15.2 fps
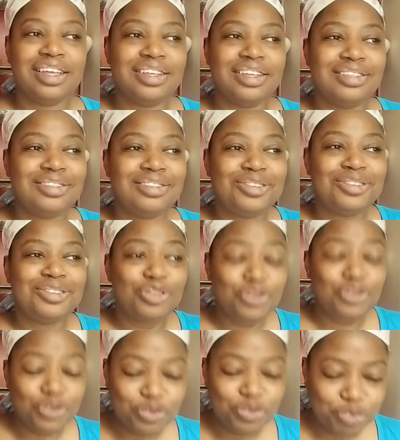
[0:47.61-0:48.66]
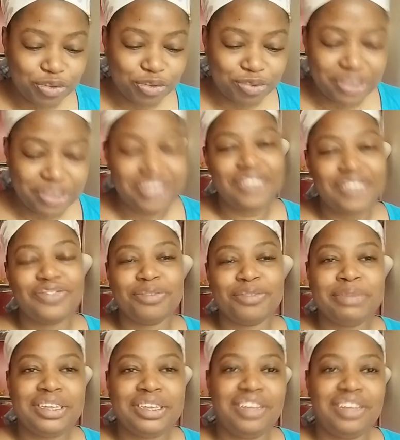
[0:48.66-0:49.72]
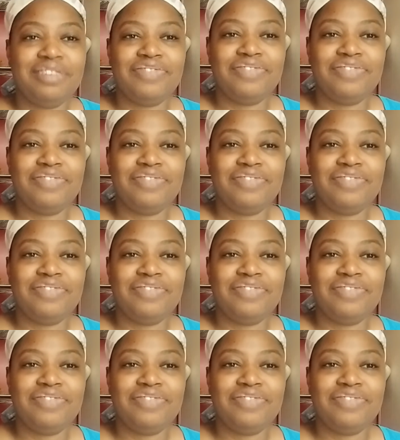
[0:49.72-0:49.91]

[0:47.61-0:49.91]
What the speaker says: is super busy for me